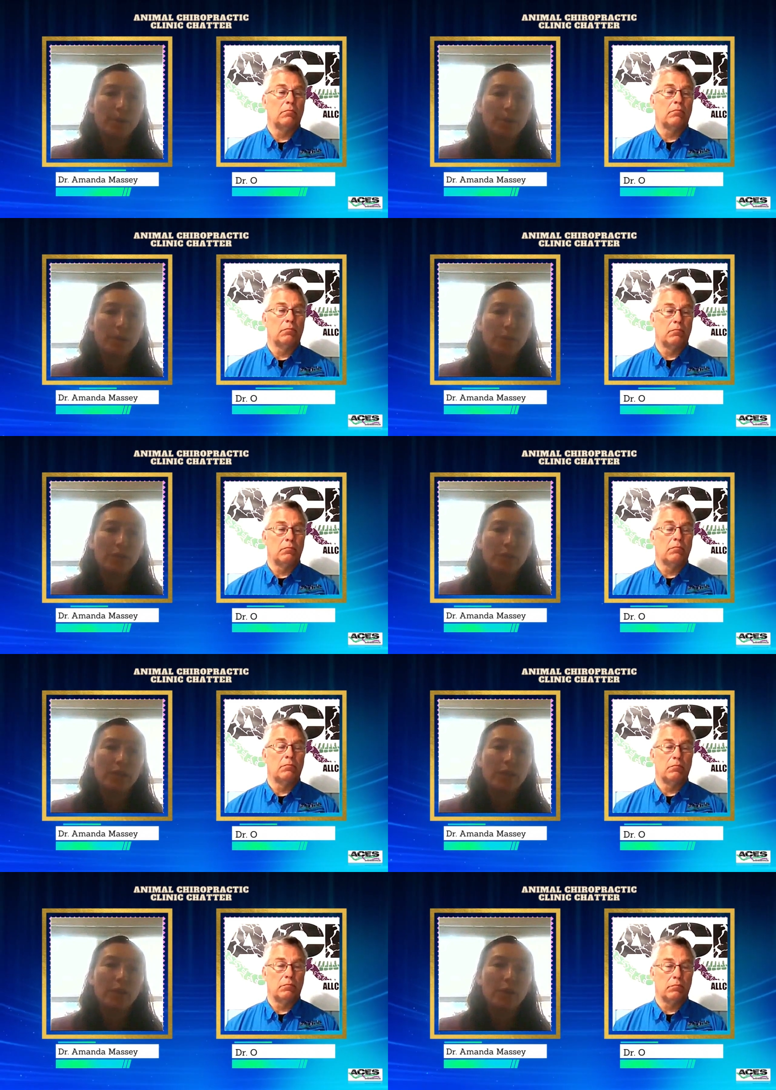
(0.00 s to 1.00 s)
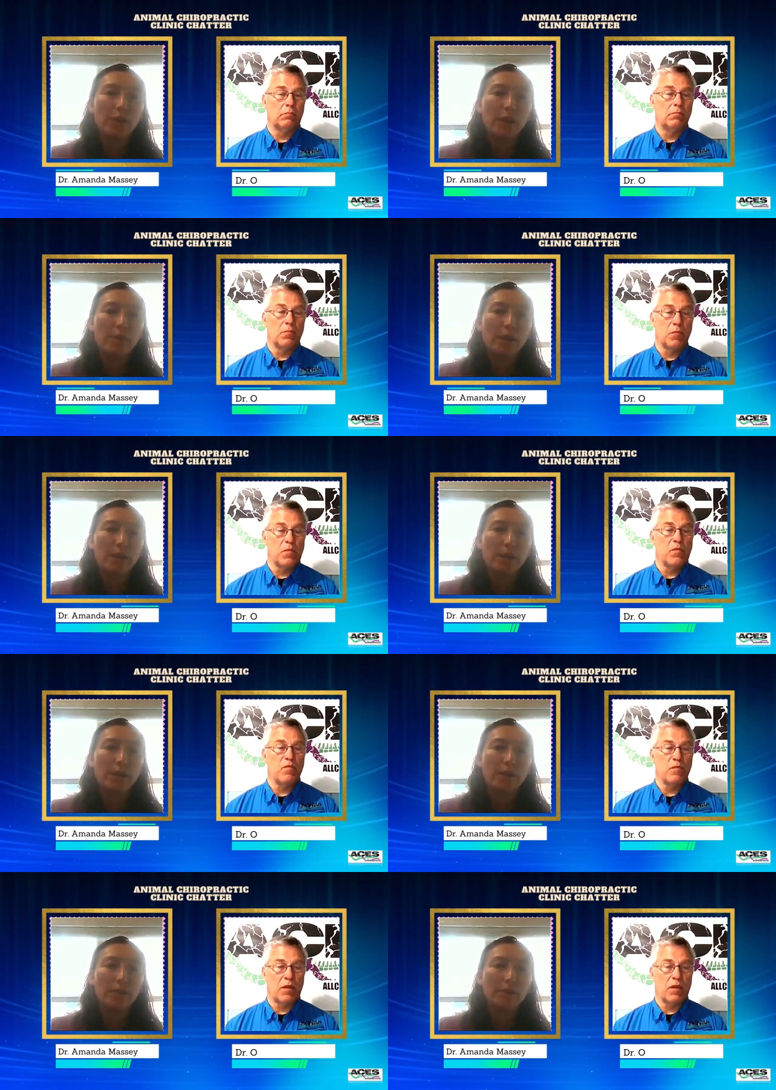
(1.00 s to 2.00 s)
Speaker 1: reputation. They know that I'm not
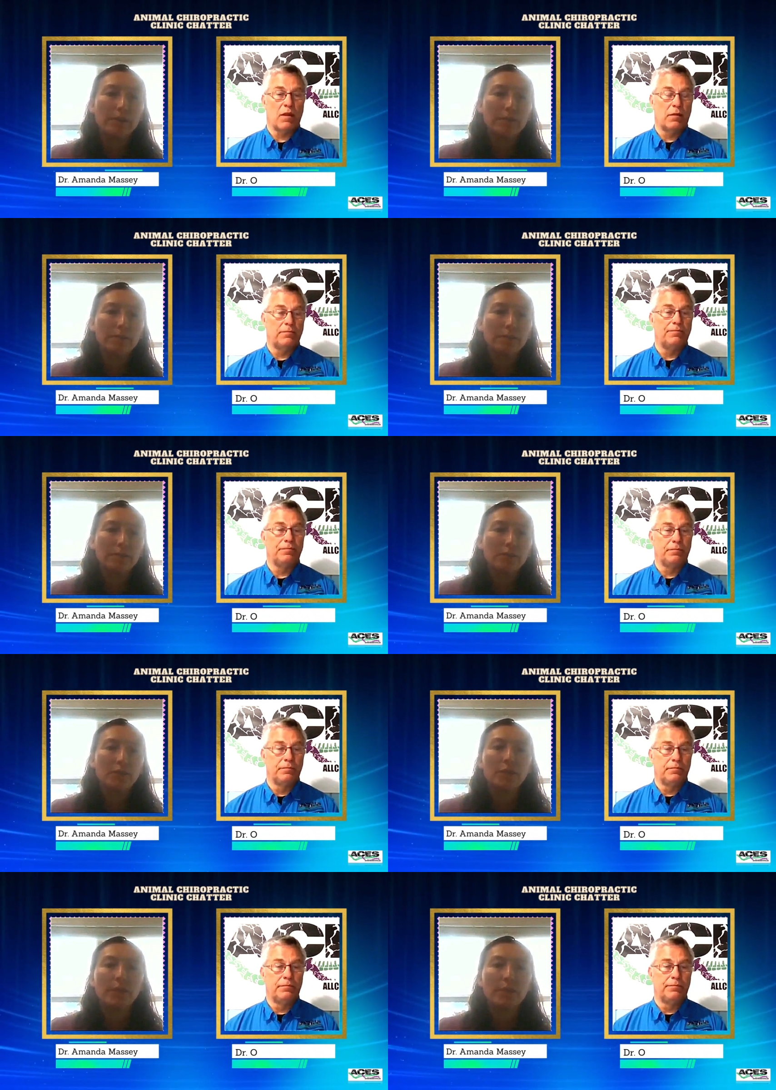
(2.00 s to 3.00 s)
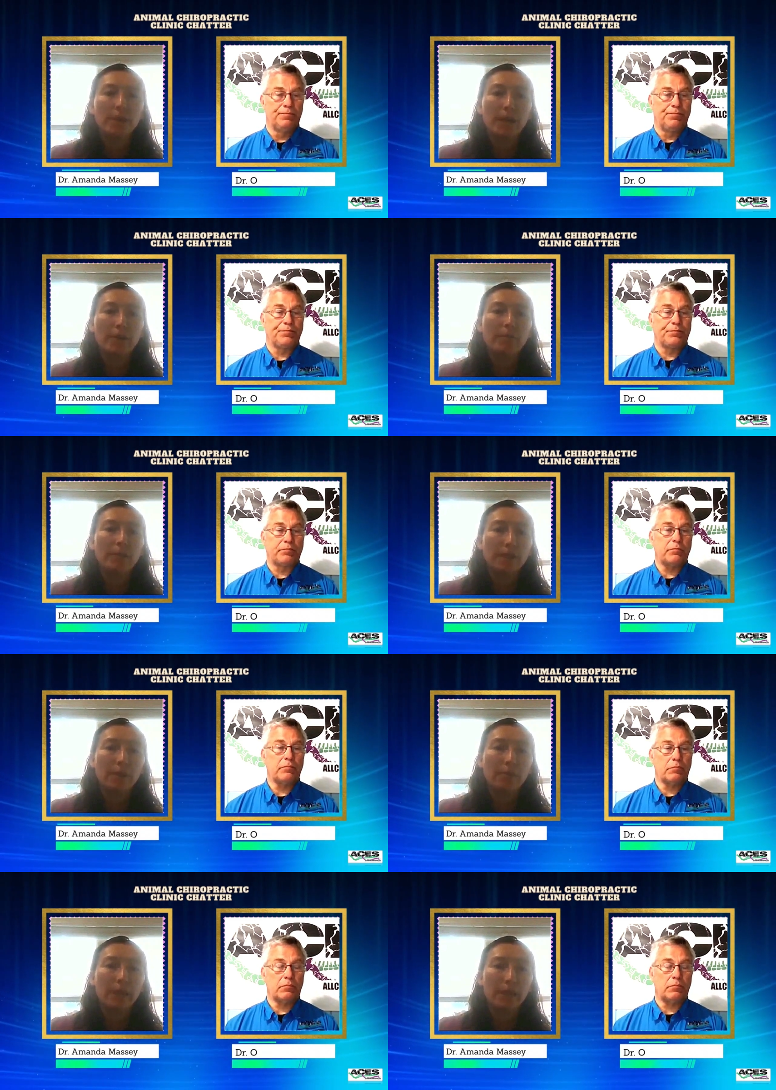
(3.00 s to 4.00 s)
there just to make money. I'm there to
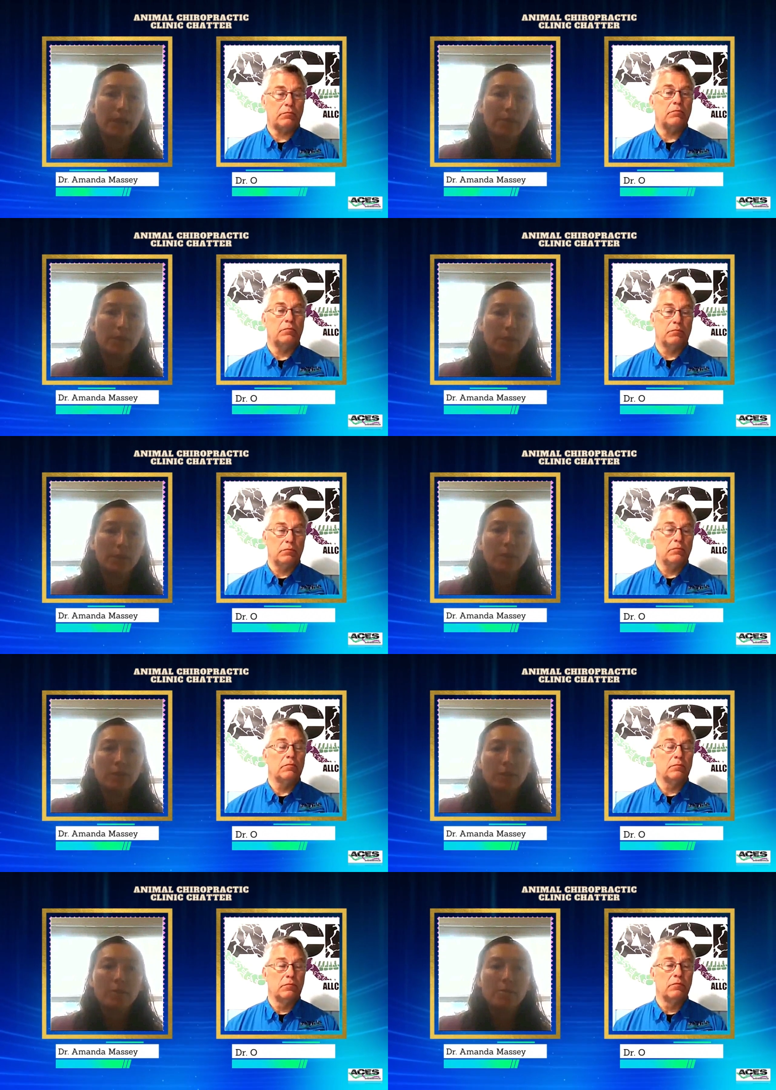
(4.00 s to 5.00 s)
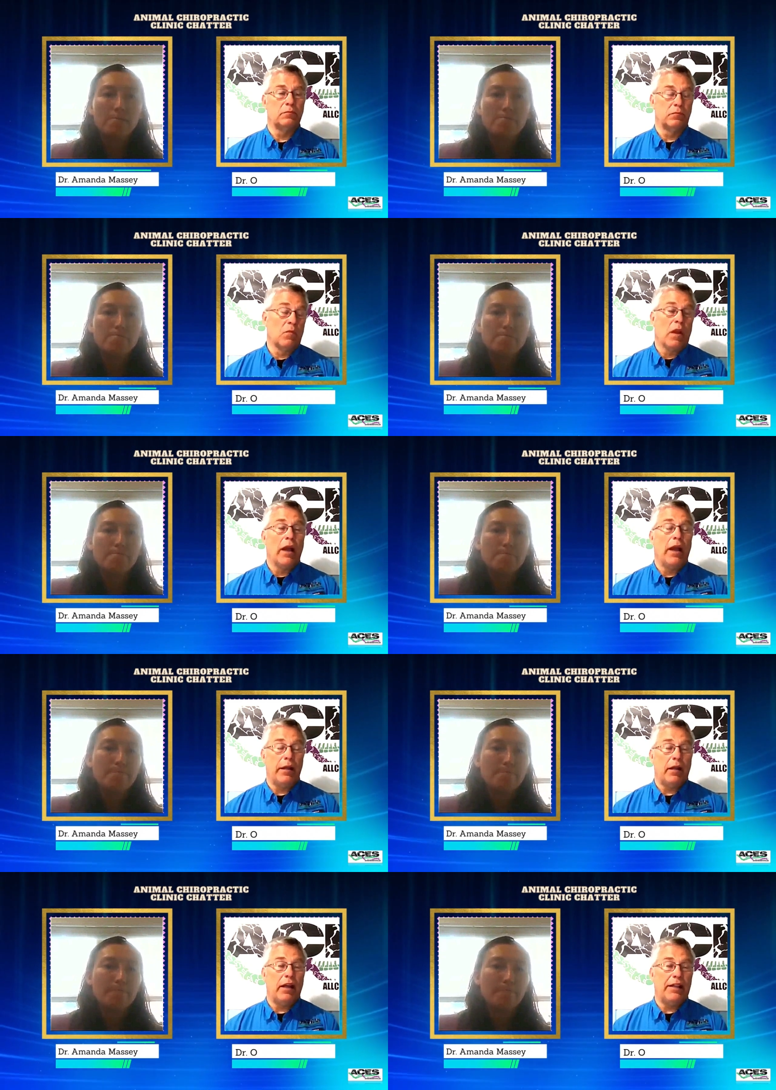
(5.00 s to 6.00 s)
help the animal.
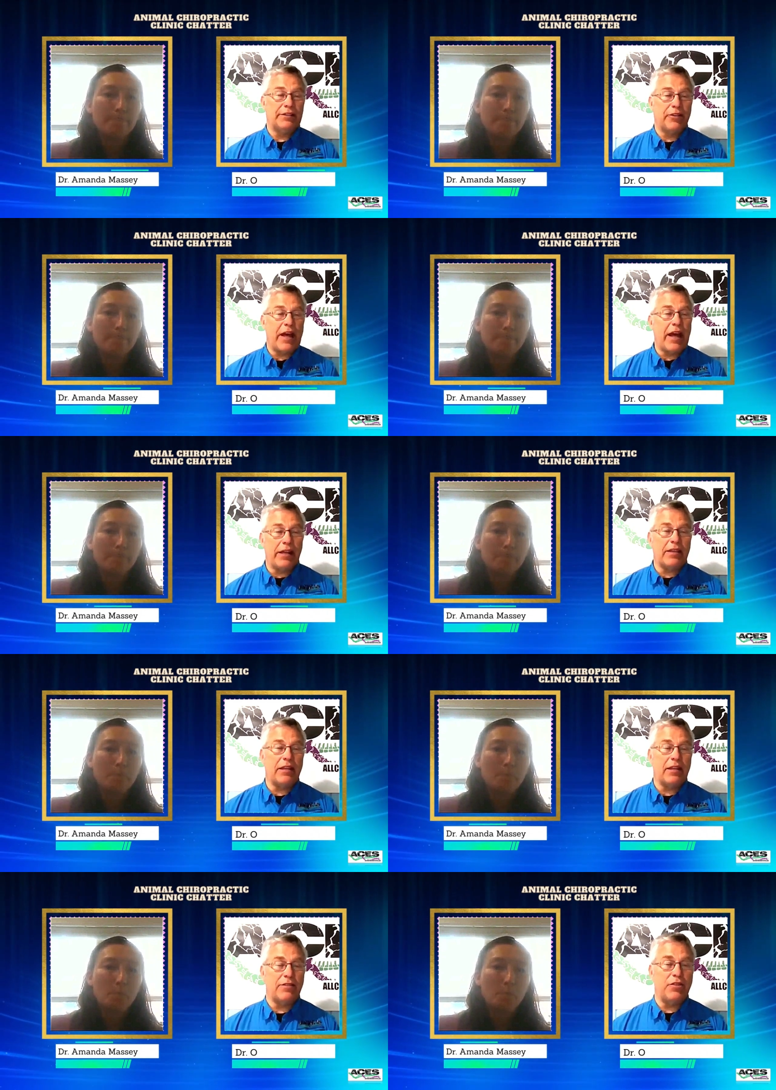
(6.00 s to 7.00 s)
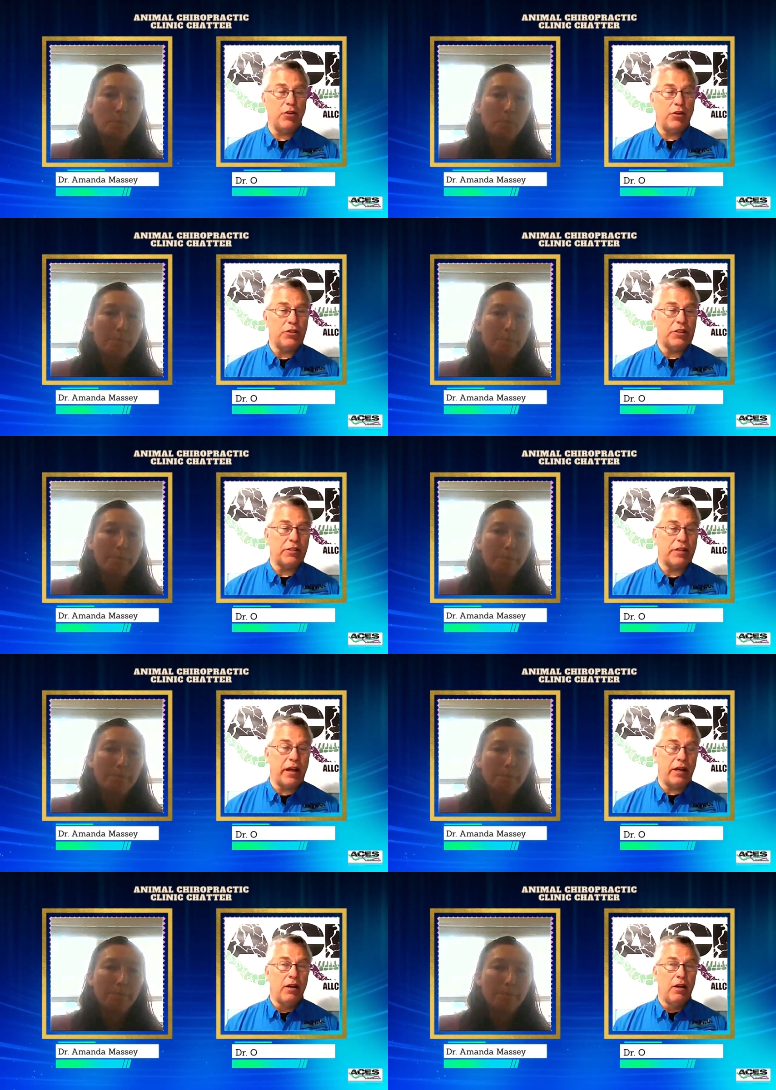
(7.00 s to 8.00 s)
Speaker 2: And and so that I think is huge. Is
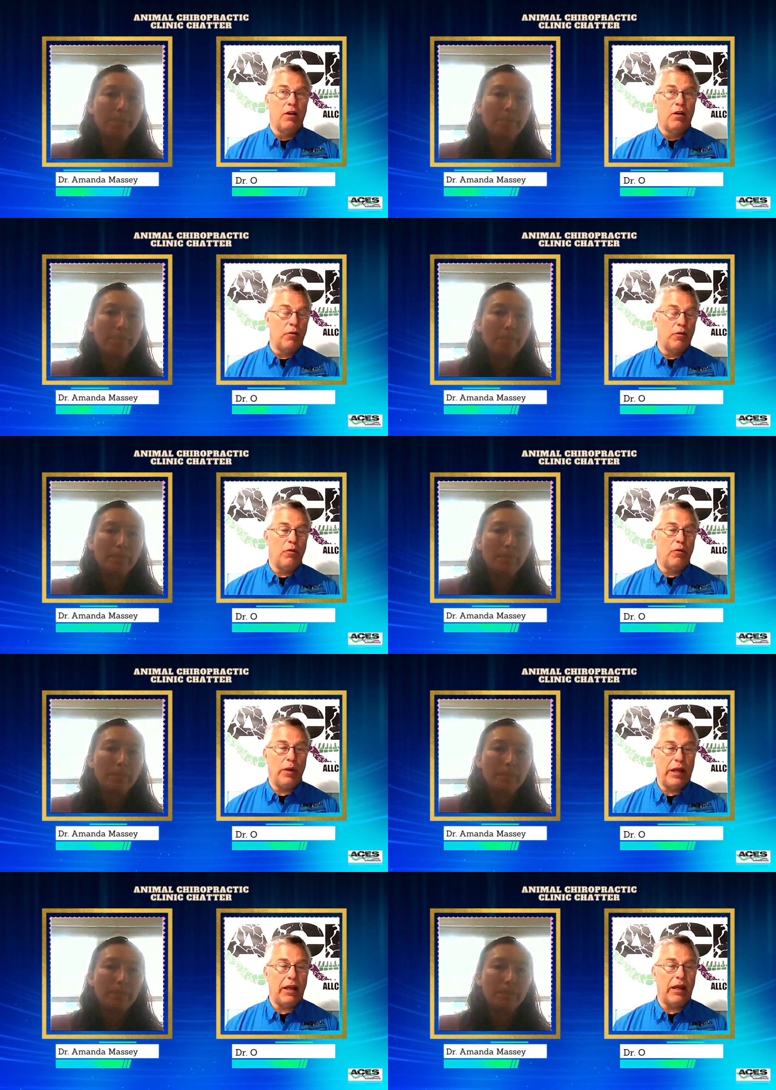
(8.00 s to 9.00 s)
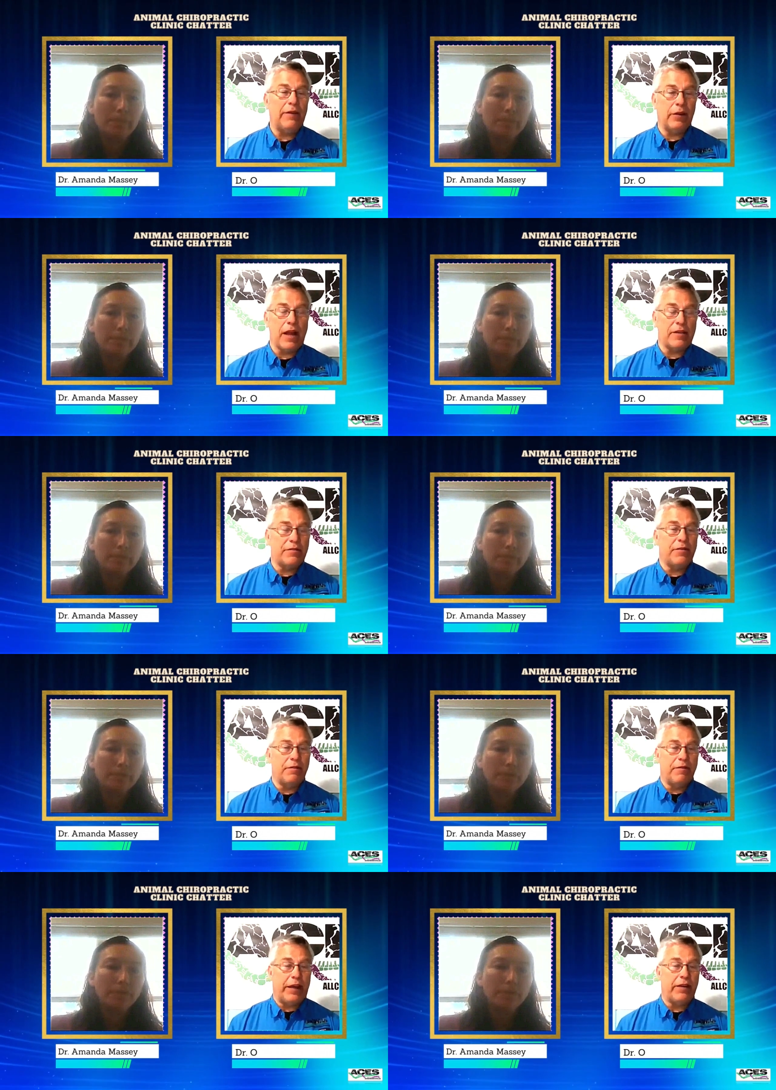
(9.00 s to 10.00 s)
that we even as
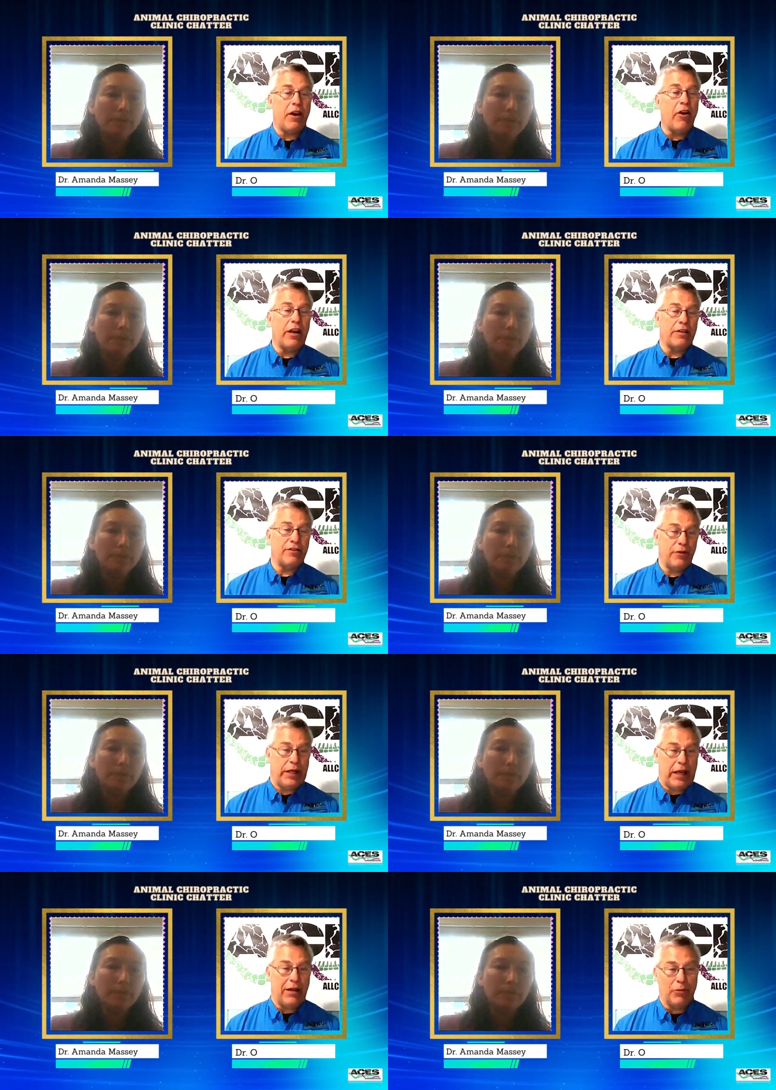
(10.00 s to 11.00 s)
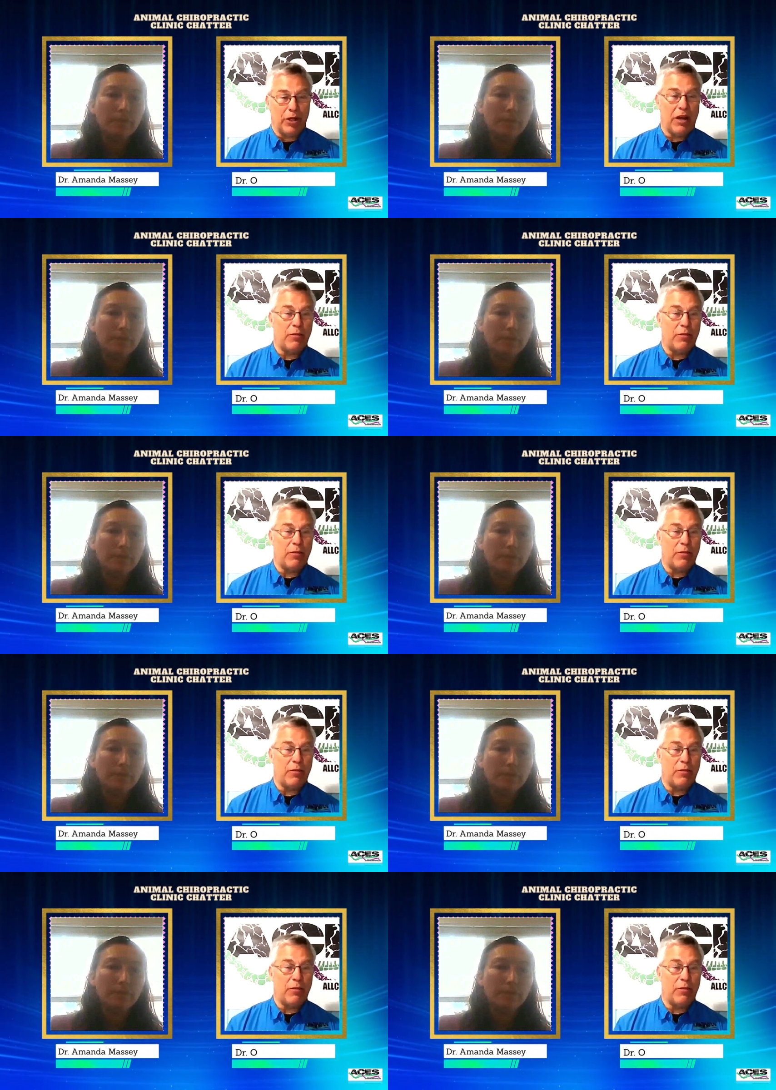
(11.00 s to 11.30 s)
veterinarians doing animal